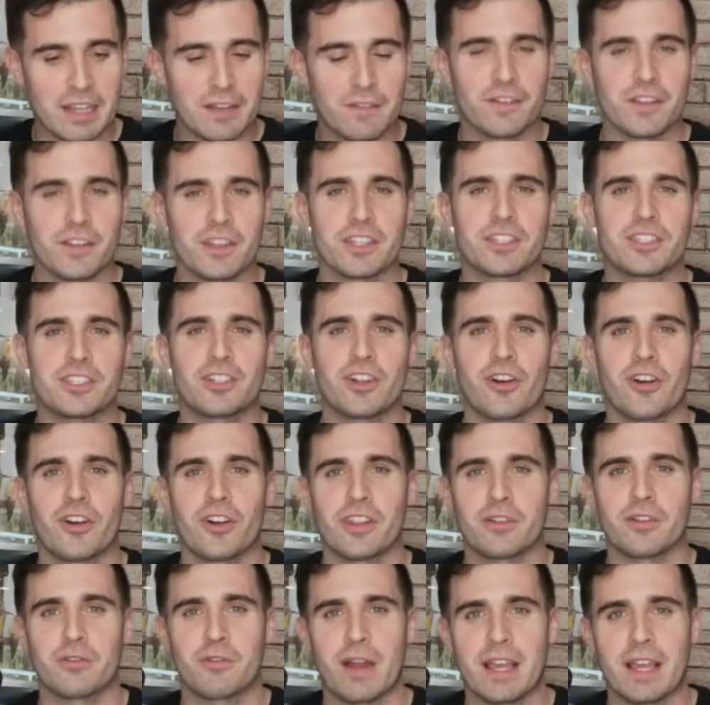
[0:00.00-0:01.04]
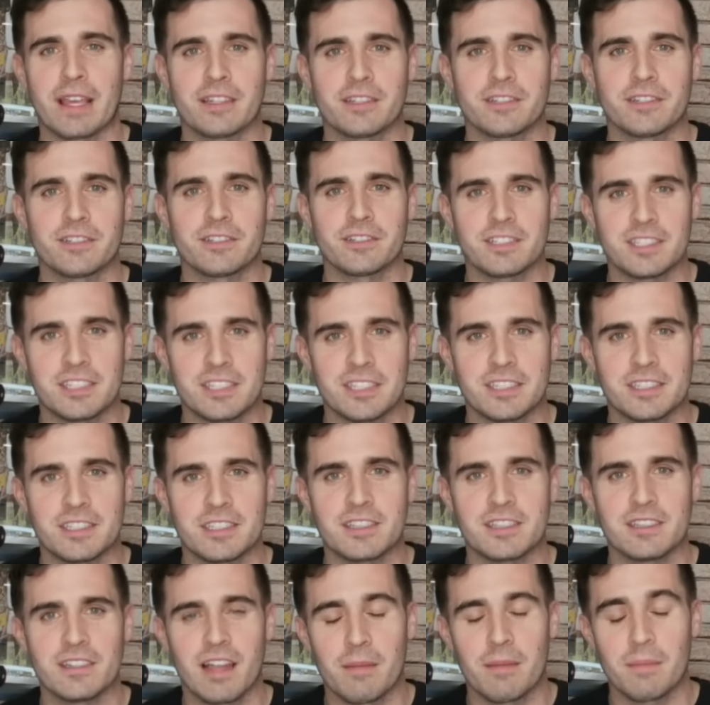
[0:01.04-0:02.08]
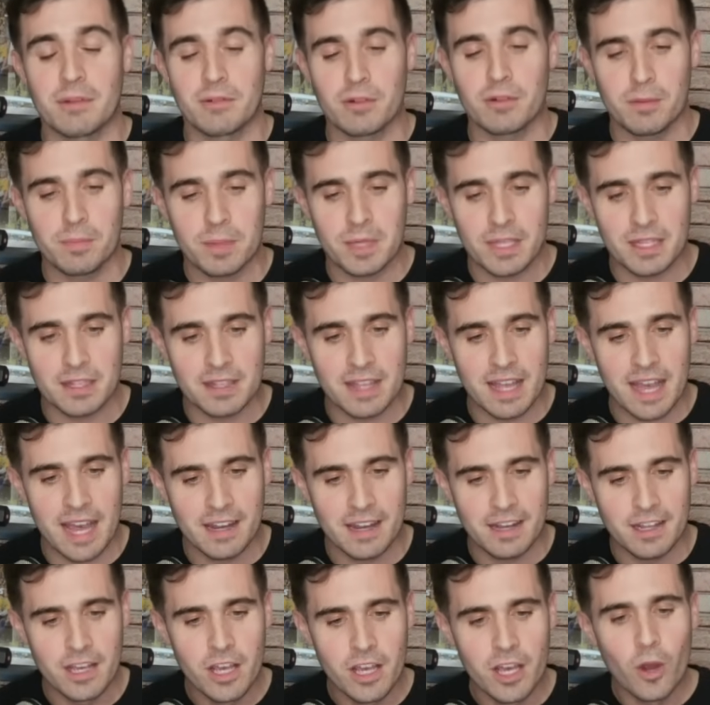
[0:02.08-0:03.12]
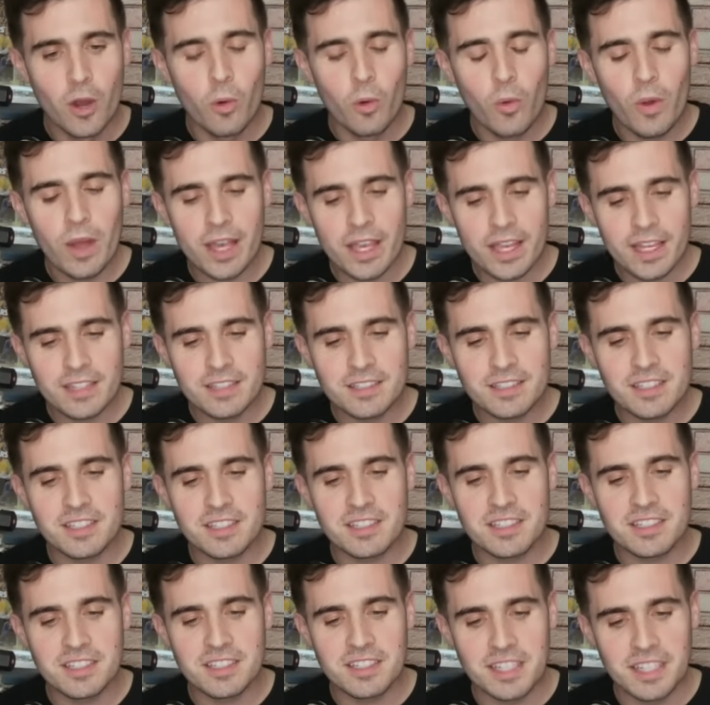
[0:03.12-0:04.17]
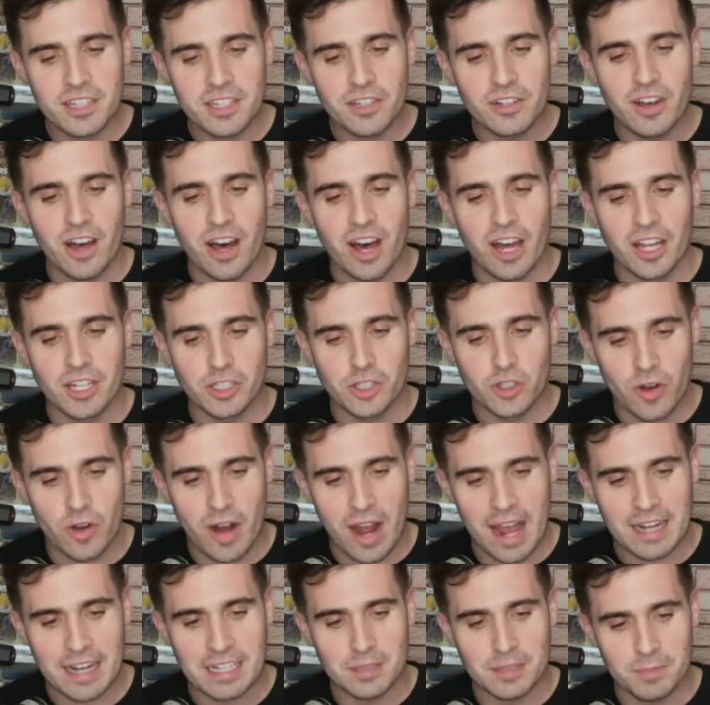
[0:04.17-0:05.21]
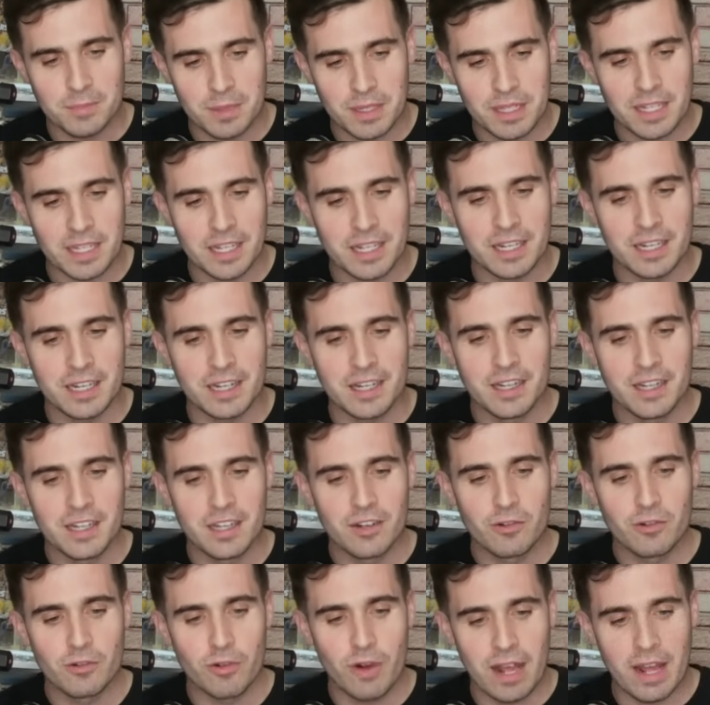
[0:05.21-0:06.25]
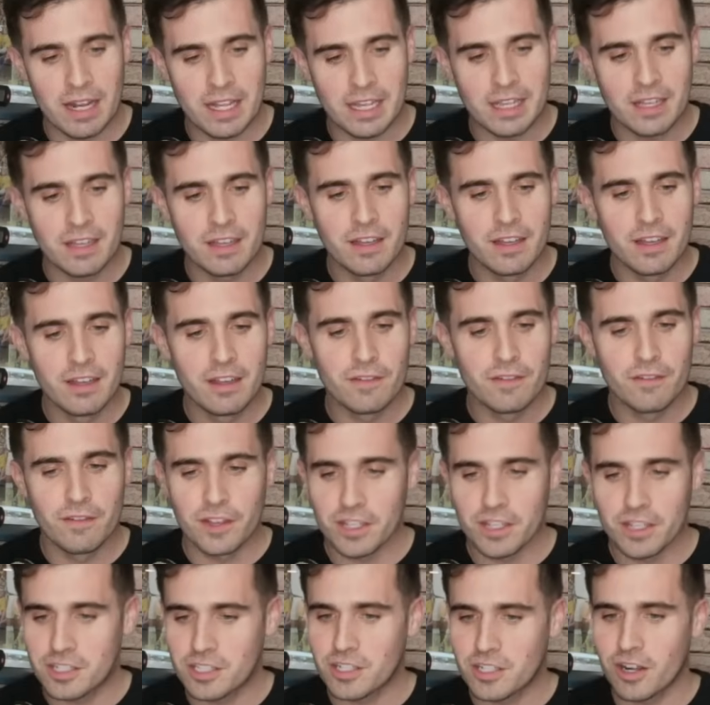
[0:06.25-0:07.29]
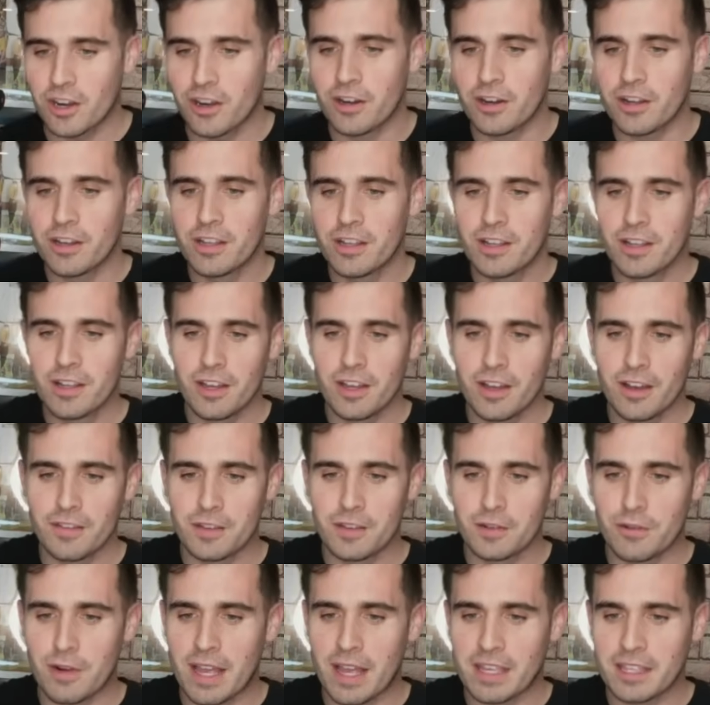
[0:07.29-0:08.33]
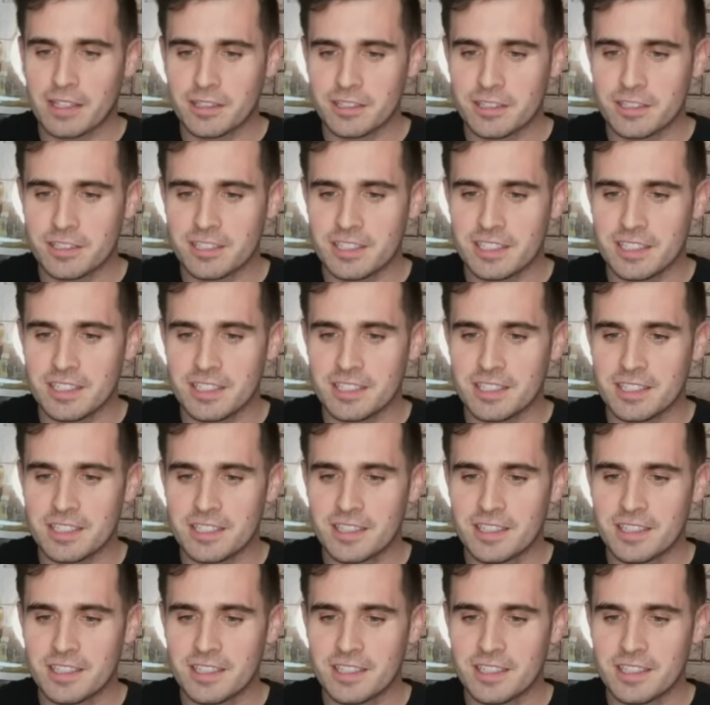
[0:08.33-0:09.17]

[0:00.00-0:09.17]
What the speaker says: for the start of the regular season. Let me repeat that. Wiggins is still on track to being ready for the start of the regular season.